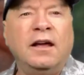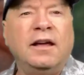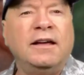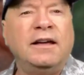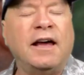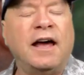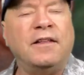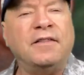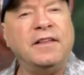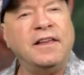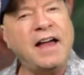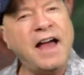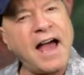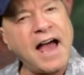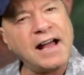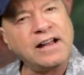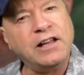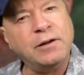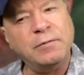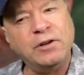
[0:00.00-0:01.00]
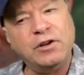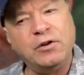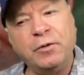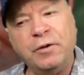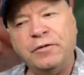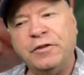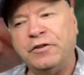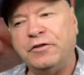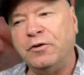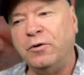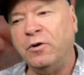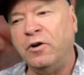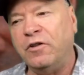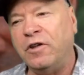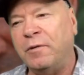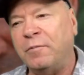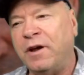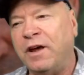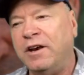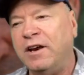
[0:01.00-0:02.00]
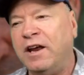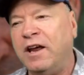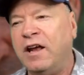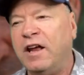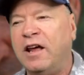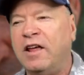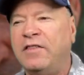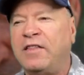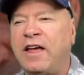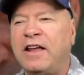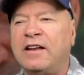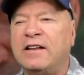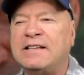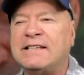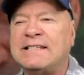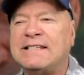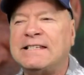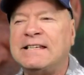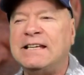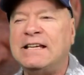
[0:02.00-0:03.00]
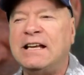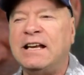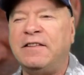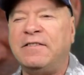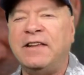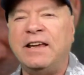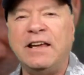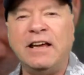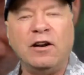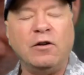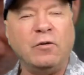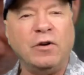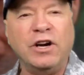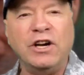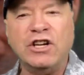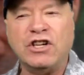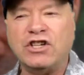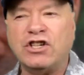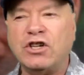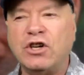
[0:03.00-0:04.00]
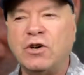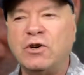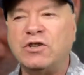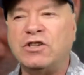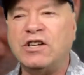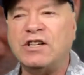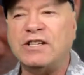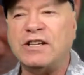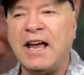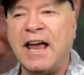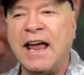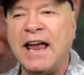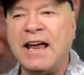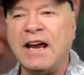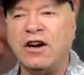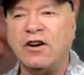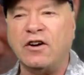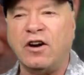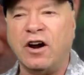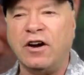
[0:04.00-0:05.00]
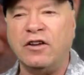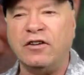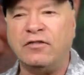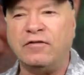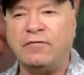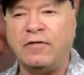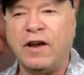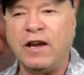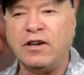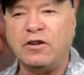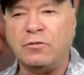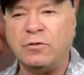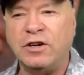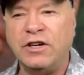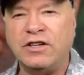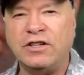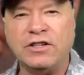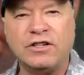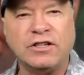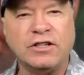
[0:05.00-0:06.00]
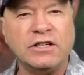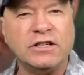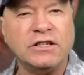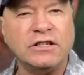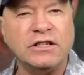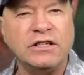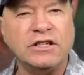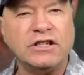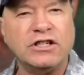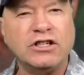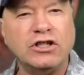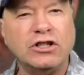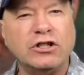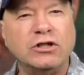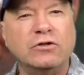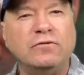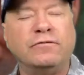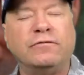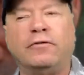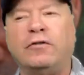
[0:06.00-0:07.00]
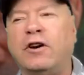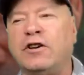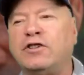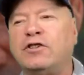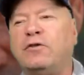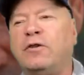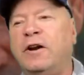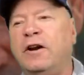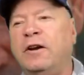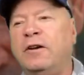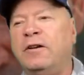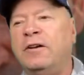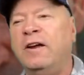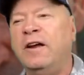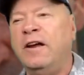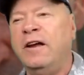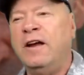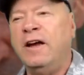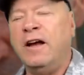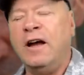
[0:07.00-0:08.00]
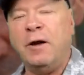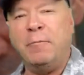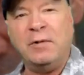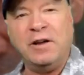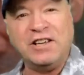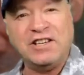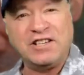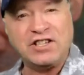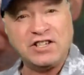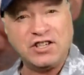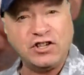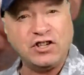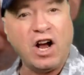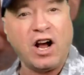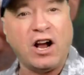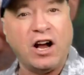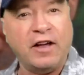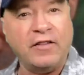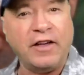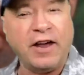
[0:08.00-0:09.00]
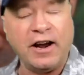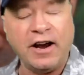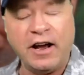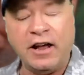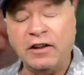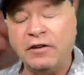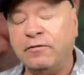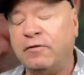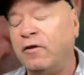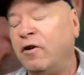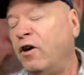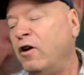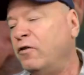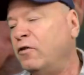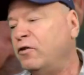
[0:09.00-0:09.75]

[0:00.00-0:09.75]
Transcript: Yeah, the acting between the two of them, and it, that scene at the end where he just shows his anger on his face, where he just like, he's so frustrated of being stuck on that island for all